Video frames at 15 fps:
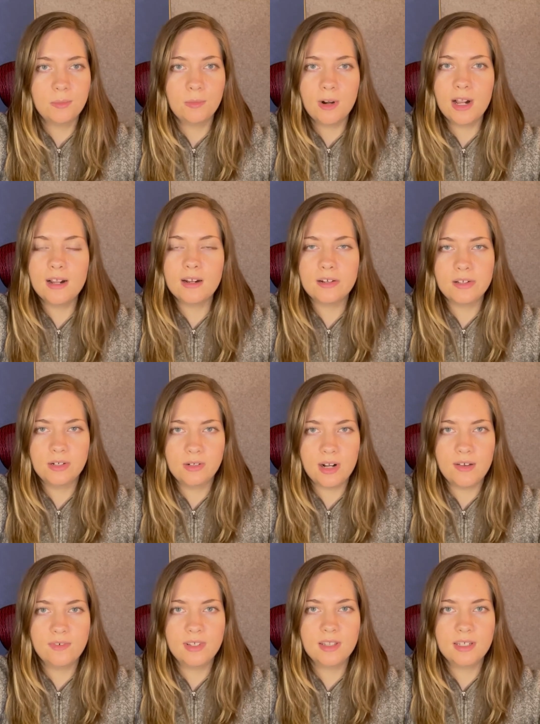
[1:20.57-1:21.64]
prior to
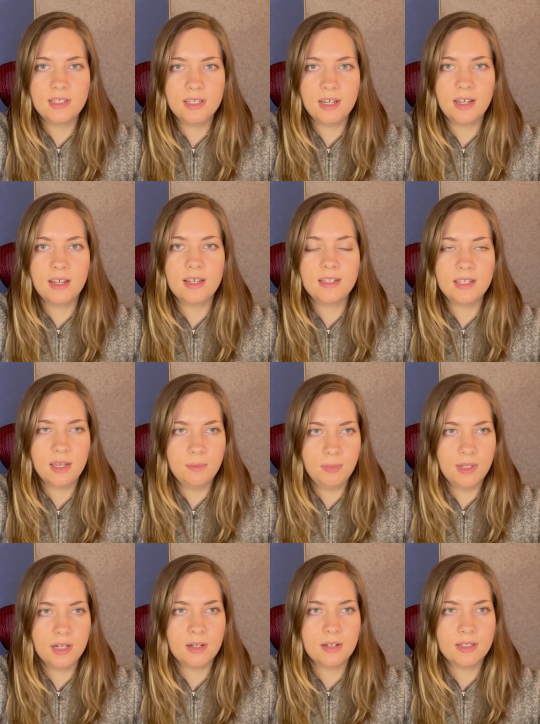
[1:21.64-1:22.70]
drafting the TIA
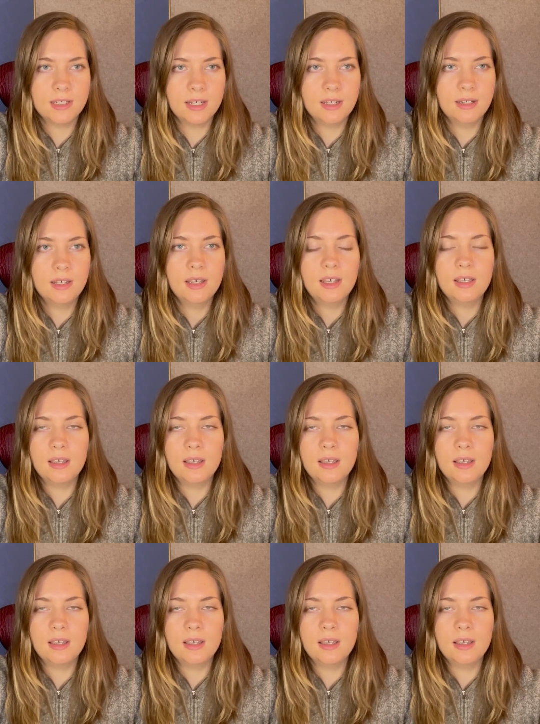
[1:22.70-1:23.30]
template content,